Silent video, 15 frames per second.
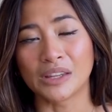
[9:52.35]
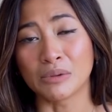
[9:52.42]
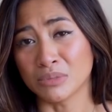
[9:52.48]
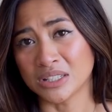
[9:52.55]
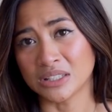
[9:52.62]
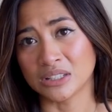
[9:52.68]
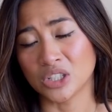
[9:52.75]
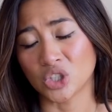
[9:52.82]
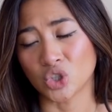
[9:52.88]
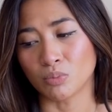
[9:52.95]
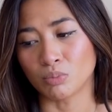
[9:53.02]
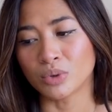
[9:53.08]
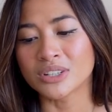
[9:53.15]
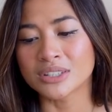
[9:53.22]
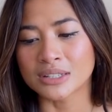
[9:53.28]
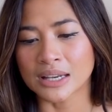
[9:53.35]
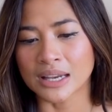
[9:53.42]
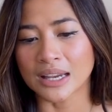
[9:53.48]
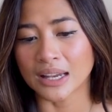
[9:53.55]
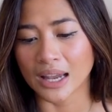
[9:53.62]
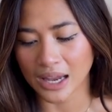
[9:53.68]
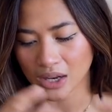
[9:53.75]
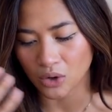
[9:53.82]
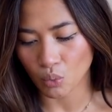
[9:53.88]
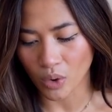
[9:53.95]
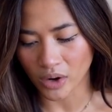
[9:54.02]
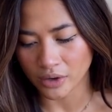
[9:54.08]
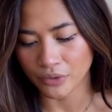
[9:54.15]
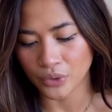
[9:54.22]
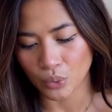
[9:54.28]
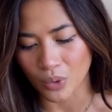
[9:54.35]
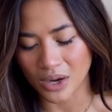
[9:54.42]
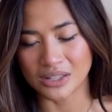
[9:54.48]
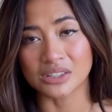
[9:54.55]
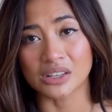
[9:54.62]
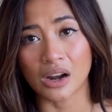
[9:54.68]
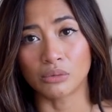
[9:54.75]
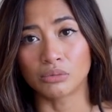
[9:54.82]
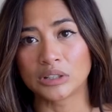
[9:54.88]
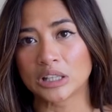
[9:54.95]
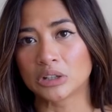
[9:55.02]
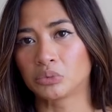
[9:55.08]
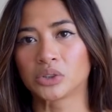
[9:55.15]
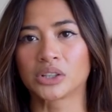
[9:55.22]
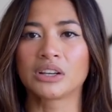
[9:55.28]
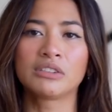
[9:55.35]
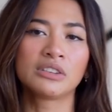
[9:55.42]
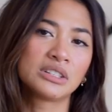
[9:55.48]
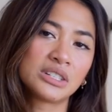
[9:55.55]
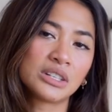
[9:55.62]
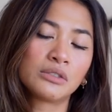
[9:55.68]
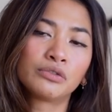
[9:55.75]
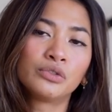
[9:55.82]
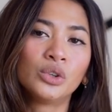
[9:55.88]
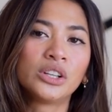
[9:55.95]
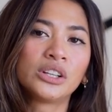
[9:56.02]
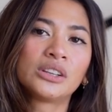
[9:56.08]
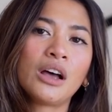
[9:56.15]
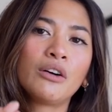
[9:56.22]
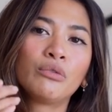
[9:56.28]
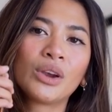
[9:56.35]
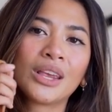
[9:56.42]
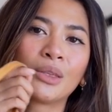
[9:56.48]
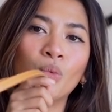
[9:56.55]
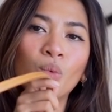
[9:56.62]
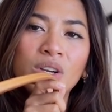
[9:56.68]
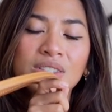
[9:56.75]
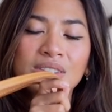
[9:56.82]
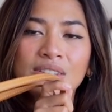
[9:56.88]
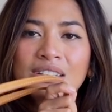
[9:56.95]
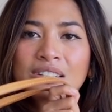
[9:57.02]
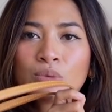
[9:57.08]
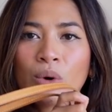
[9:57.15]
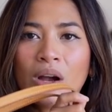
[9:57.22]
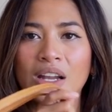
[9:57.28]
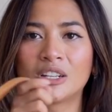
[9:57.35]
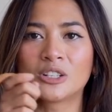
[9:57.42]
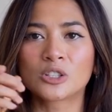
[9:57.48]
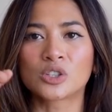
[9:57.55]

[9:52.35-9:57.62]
limited edition printing, and one of the ones that I really really did fall in love with was this one.